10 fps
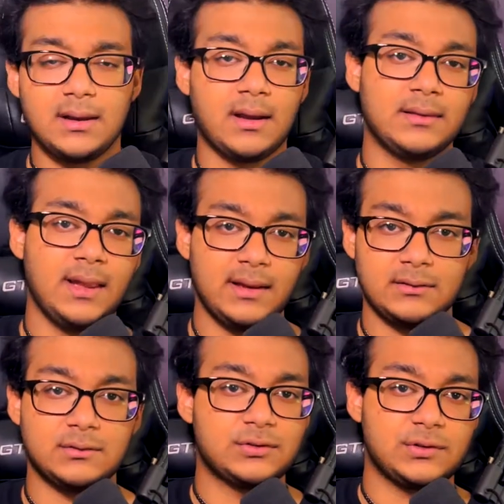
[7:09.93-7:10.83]

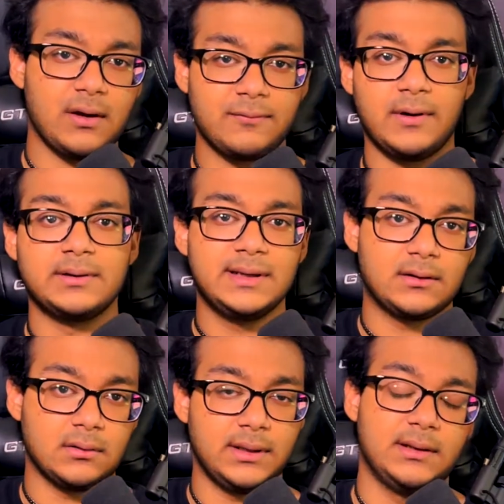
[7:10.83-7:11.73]
They shove a
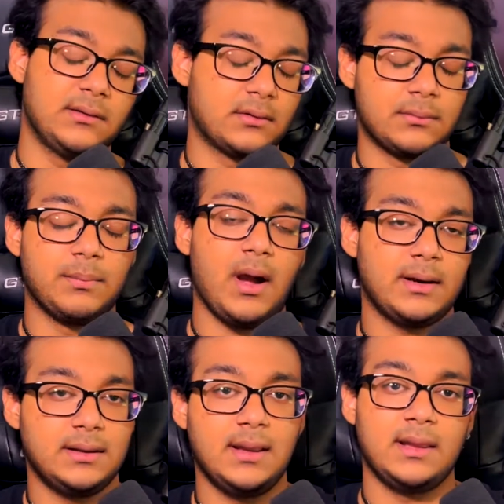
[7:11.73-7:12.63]
needle in your
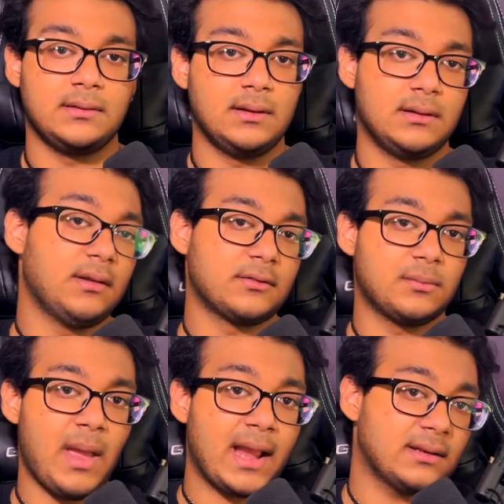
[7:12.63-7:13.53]
body and it does
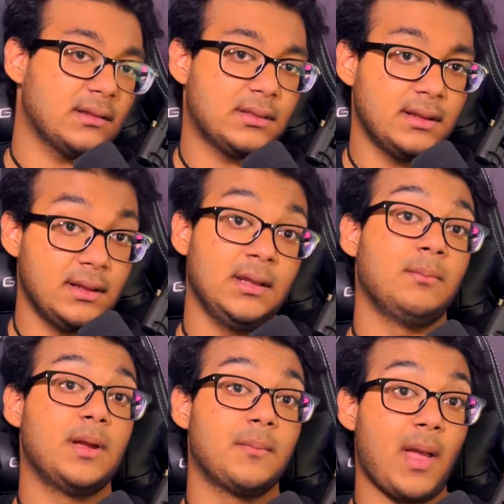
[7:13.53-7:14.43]
magnet thing in
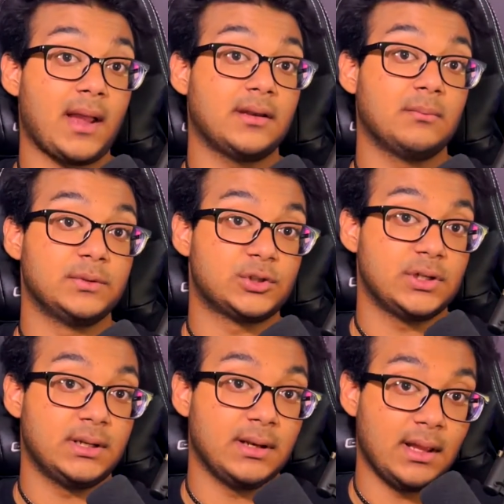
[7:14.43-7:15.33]
big magnet
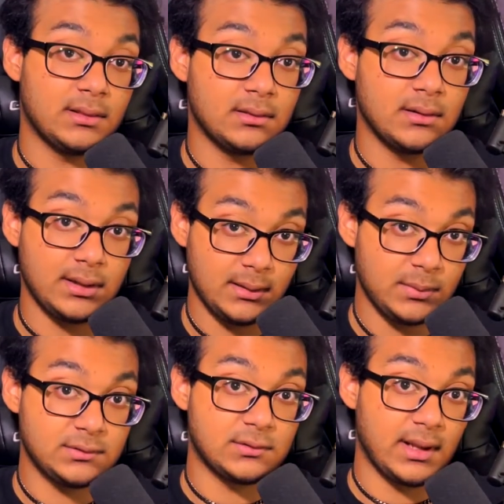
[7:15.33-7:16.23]
machine, and the
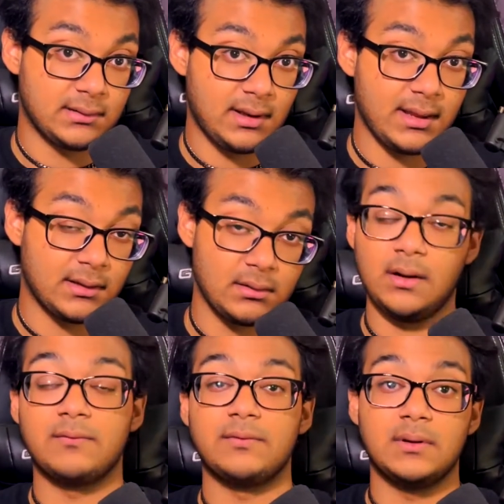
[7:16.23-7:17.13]
image get taken
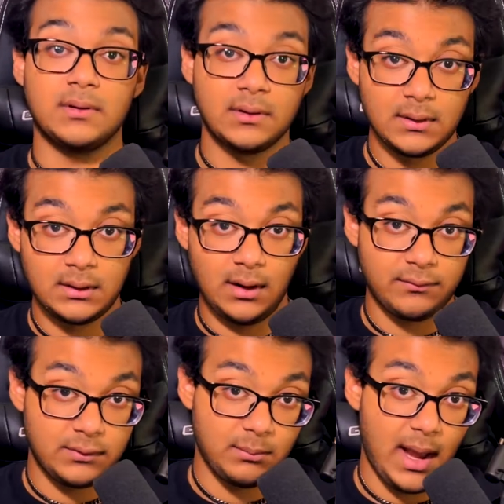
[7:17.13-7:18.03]
of
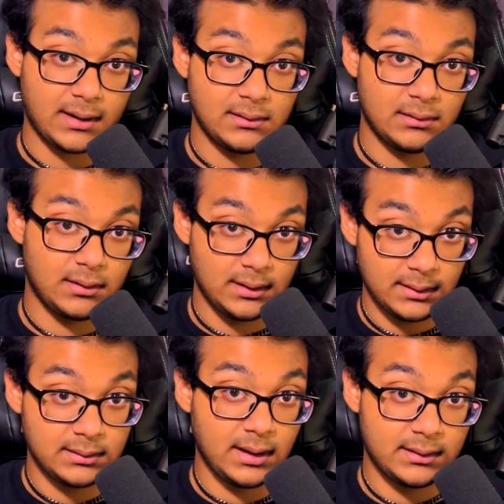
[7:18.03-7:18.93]
the magnet thing,
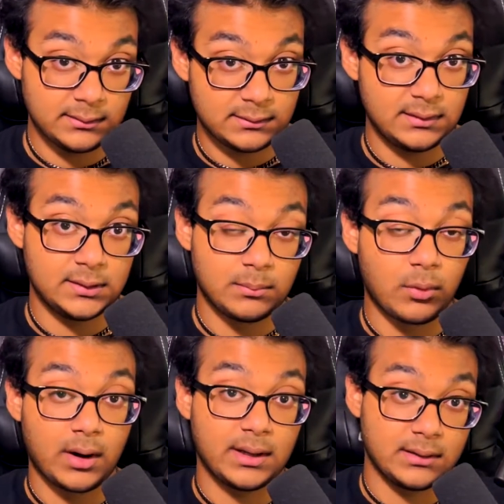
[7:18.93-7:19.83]
and they can see your
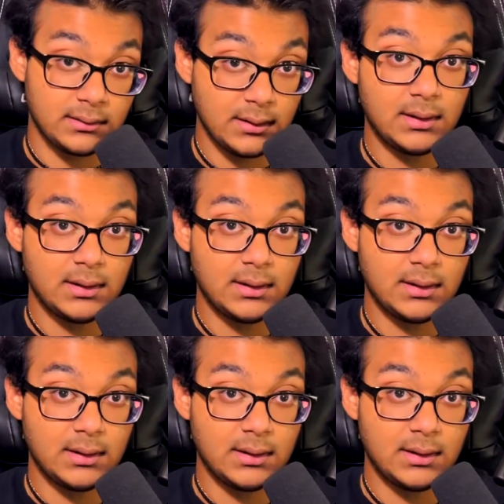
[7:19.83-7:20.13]
brain.